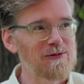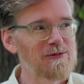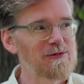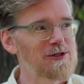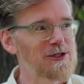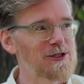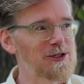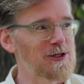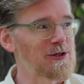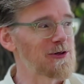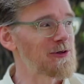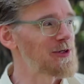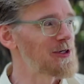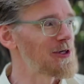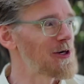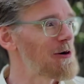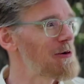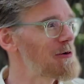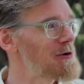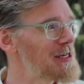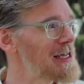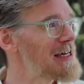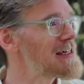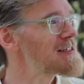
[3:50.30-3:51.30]
choose your
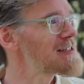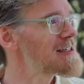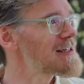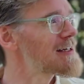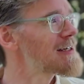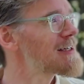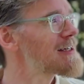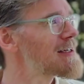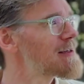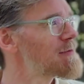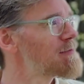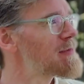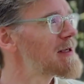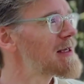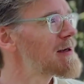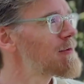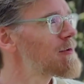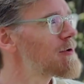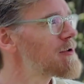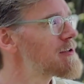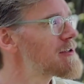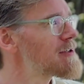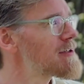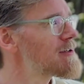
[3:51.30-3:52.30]
own destiny and be
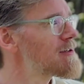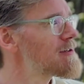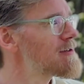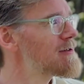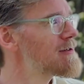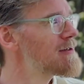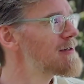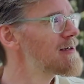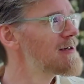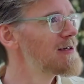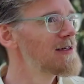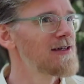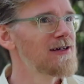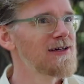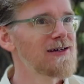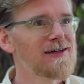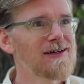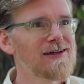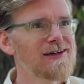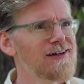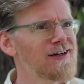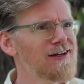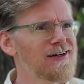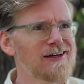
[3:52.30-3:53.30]
able to
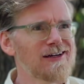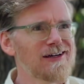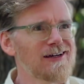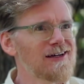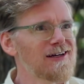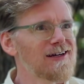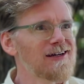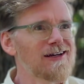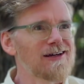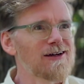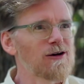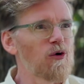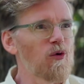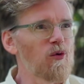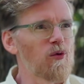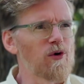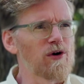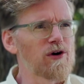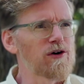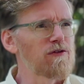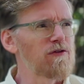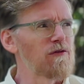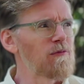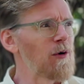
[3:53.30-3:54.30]

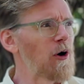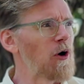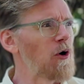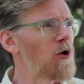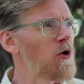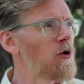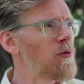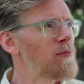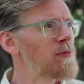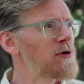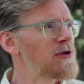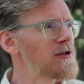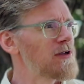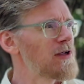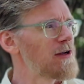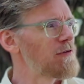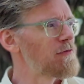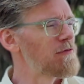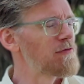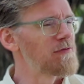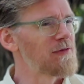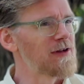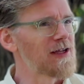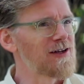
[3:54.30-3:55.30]
work from home
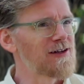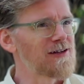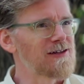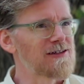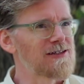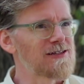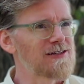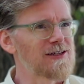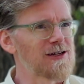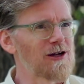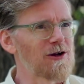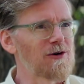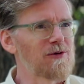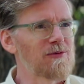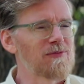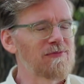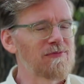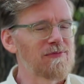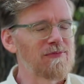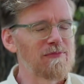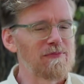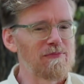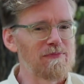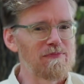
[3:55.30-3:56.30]
and
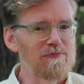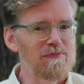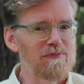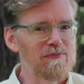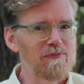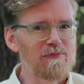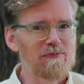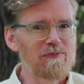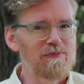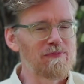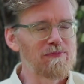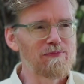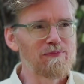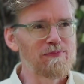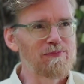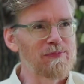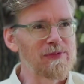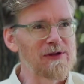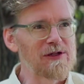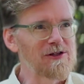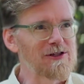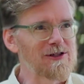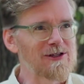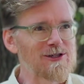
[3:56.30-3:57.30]

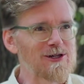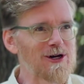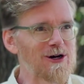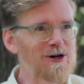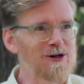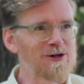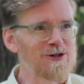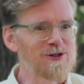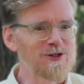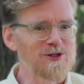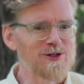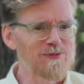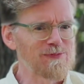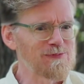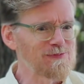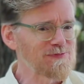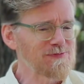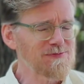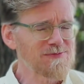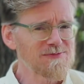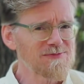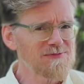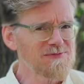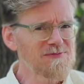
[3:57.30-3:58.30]
build guitars
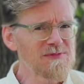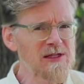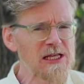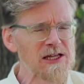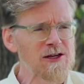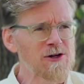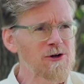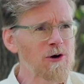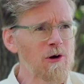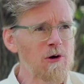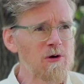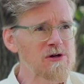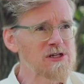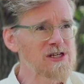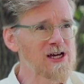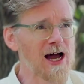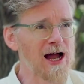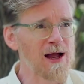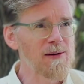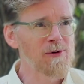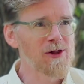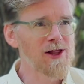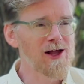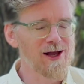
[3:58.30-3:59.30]
in your own
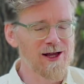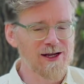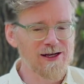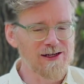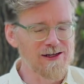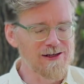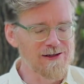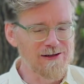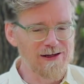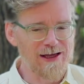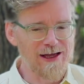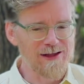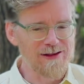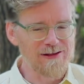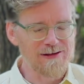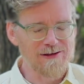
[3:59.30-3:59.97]
timeline. And